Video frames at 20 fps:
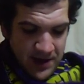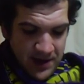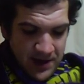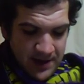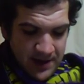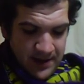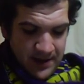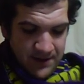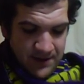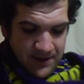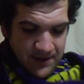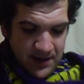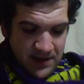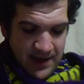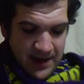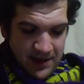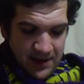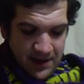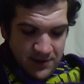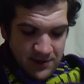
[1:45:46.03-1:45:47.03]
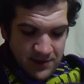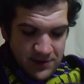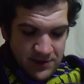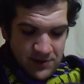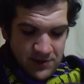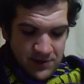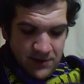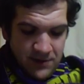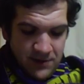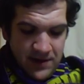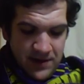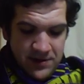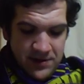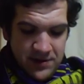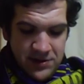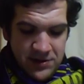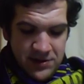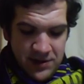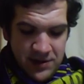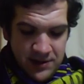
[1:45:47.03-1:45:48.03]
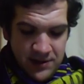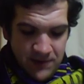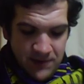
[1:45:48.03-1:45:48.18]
The living knot closed only round his chest,